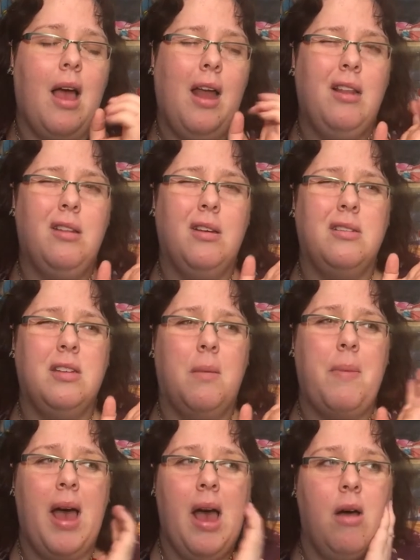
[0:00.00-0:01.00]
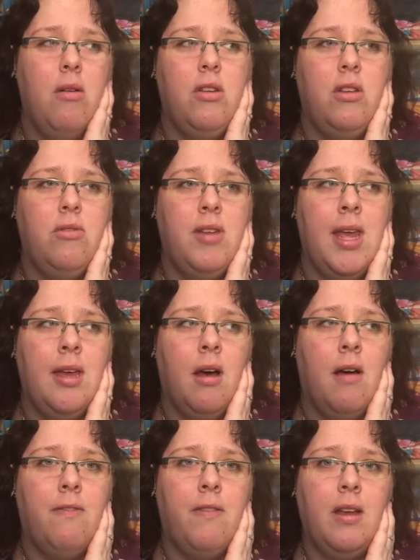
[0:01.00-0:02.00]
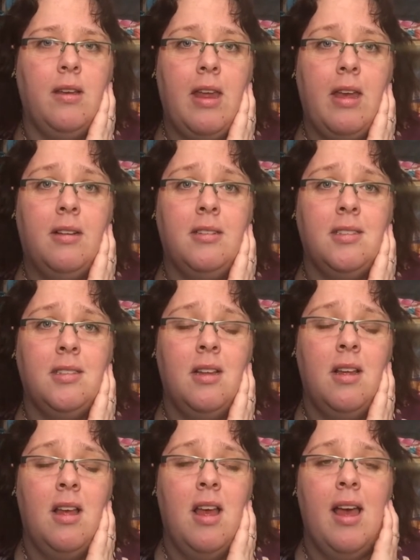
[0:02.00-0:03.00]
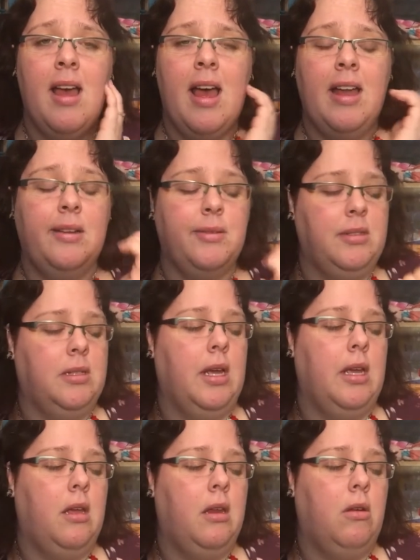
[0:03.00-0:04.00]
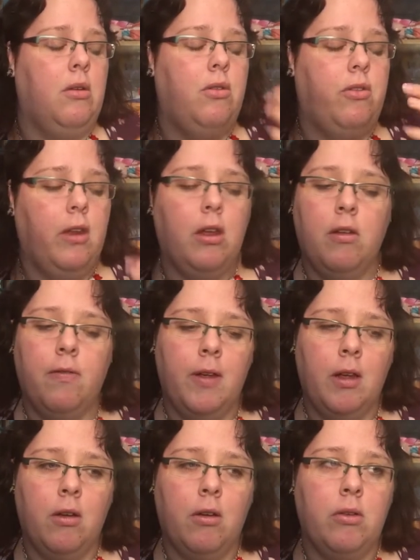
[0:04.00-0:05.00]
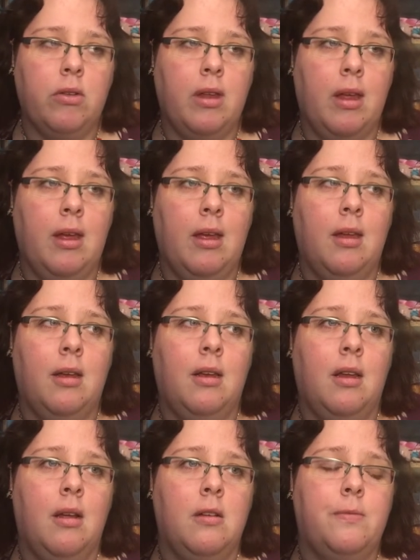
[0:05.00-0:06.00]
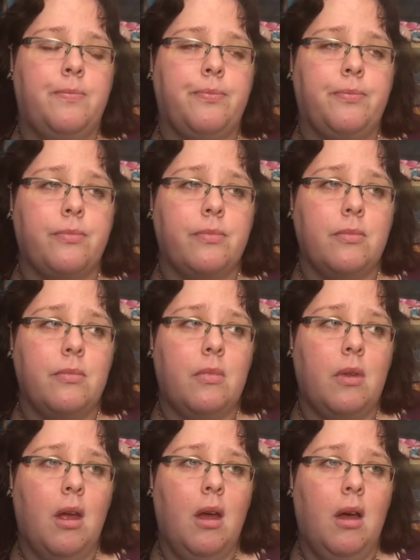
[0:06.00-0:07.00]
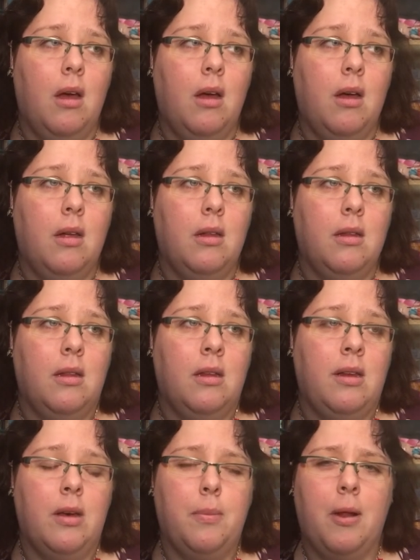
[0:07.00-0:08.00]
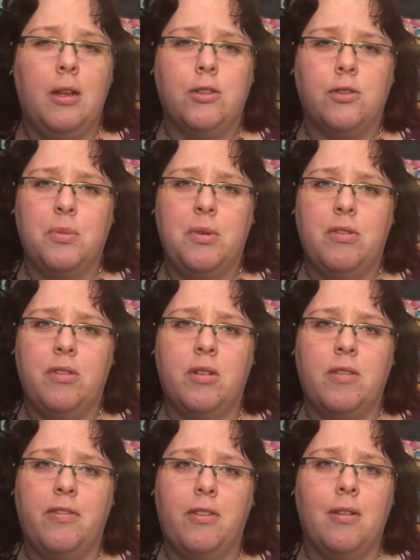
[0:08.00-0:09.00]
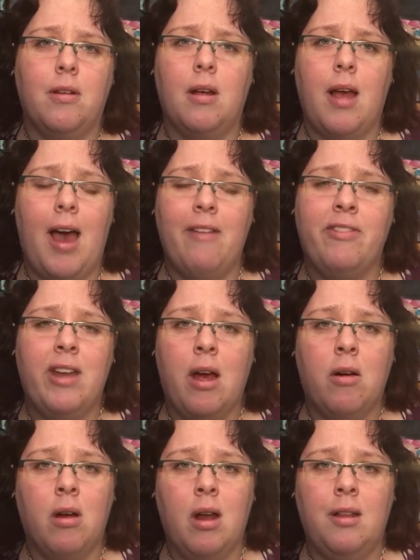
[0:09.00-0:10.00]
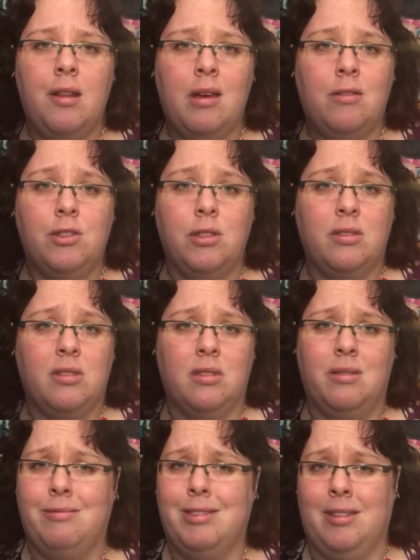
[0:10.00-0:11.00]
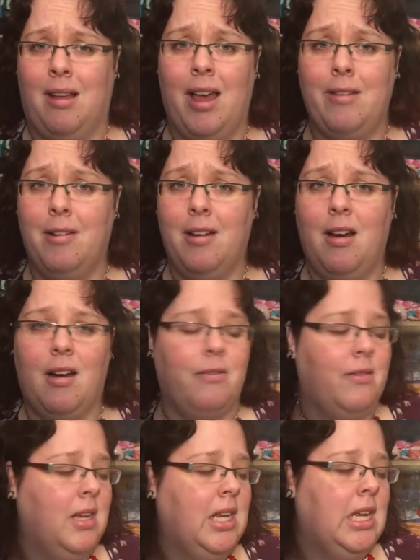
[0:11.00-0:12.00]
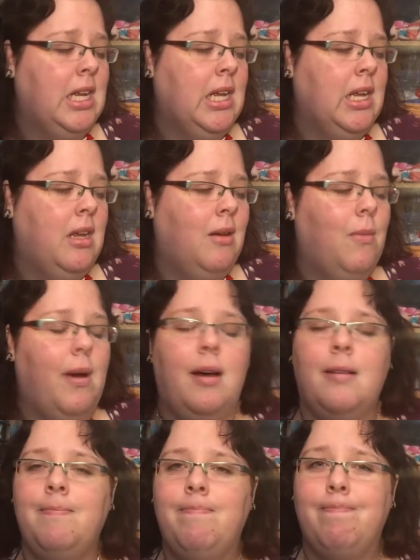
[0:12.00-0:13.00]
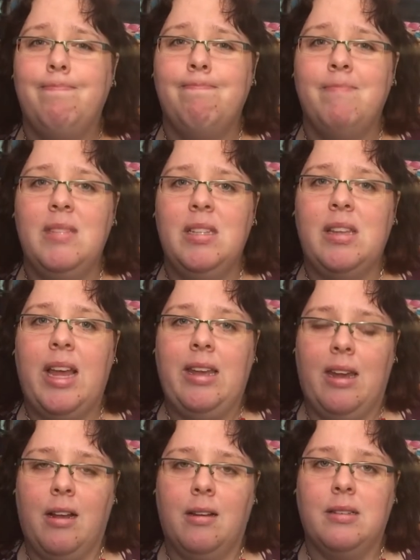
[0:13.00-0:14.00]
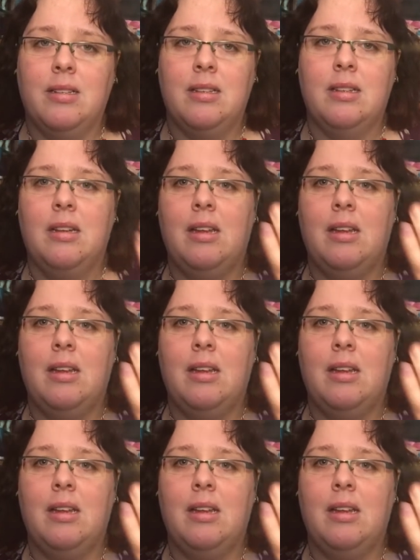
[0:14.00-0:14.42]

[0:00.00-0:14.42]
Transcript: kind of looked up, how do you take off fake nails? And it was like, you know, you stick your fingers in the nail polish remover for half an hour and they'll just slide right off. Well, they didn't.